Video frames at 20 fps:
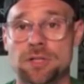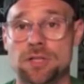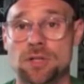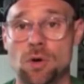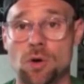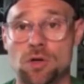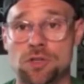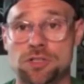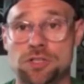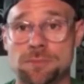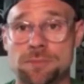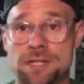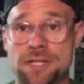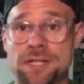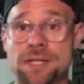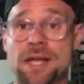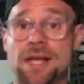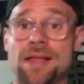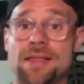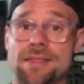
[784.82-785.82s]
or the lower
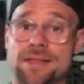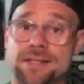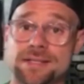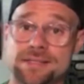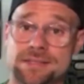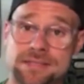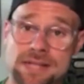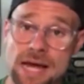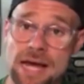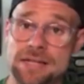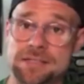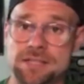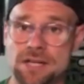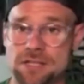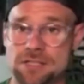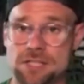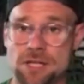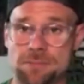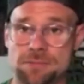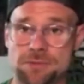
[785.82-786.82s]
extremity that is not
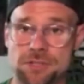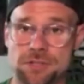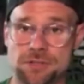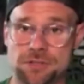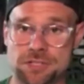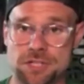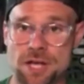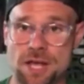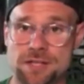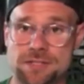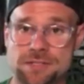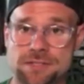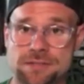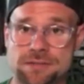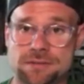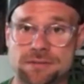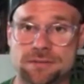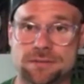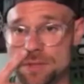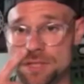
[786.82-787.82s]
tucked up to your
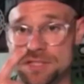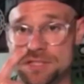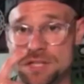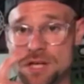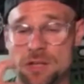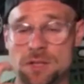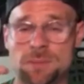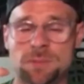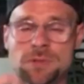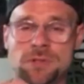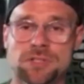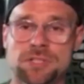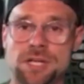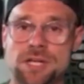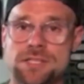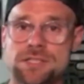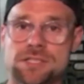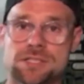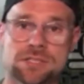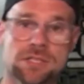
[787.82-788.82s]
chest. The one that's held up to your
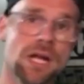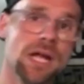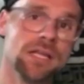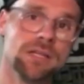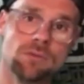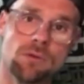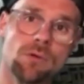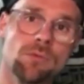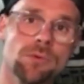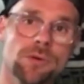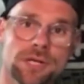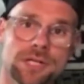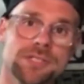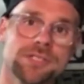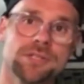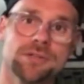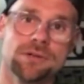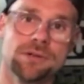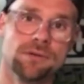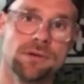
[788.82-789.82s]
chest is not the one we're
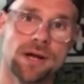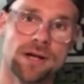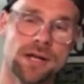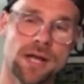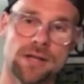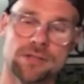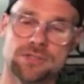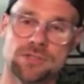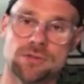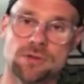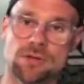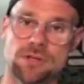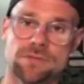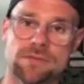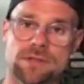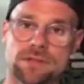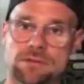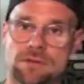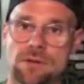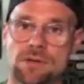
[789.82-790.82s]
considering right now, so don't
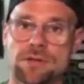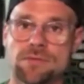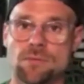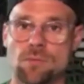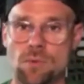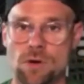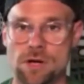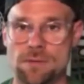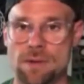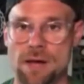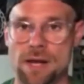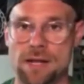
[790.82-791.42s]
even worry